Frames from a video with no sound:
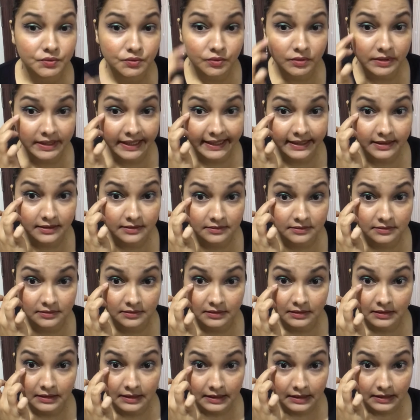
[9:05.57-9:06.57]
like a
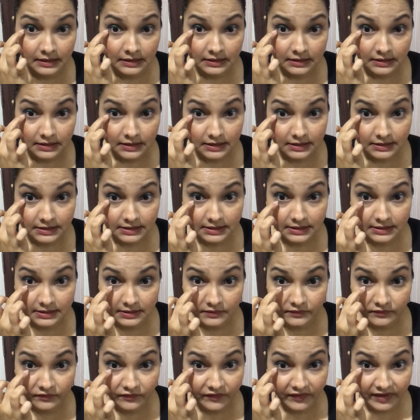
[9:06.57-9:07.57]

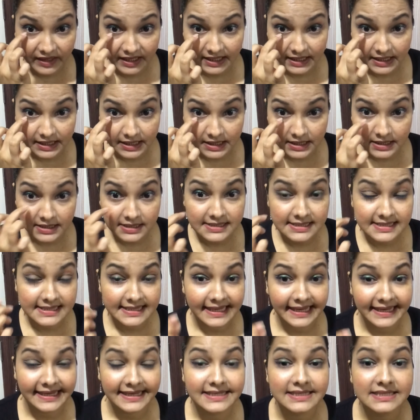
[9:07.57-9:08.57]
very
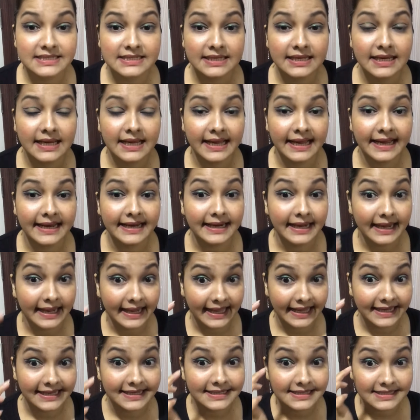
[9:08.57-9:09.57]
slight and
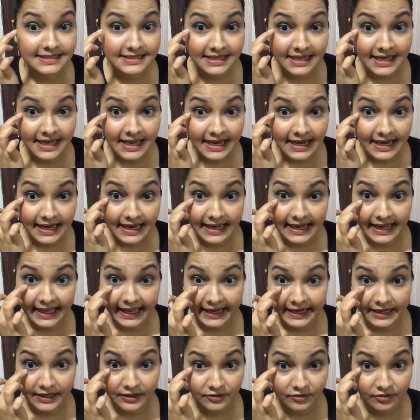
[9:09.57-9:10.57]
light
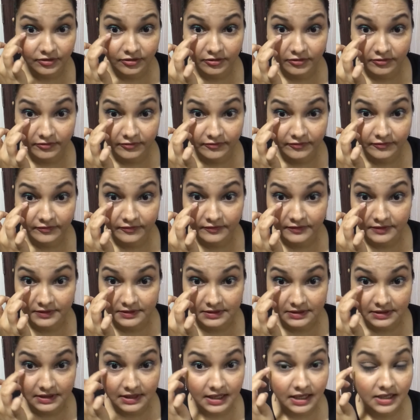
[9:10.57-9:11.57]
line of
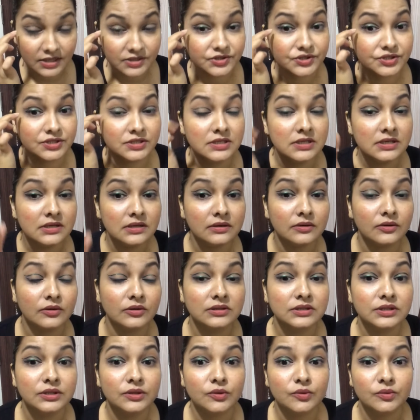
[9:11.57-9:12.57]
kajal
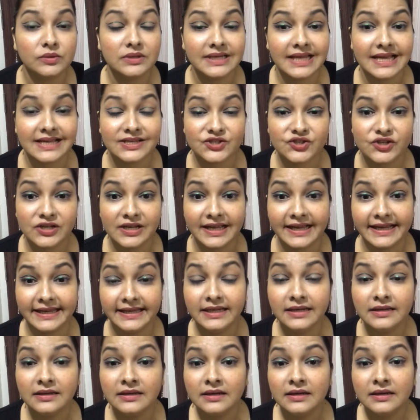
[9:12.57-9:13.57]
on the lower lash
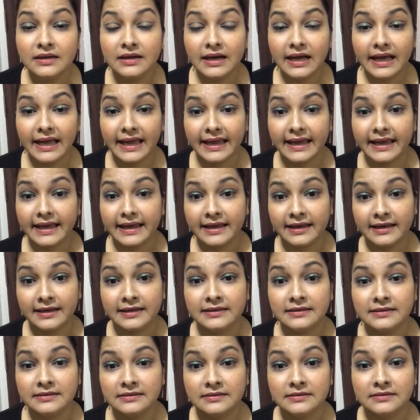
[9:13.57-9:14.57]
line,
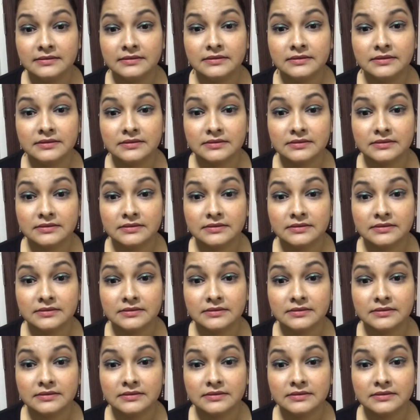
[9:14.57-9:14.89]
and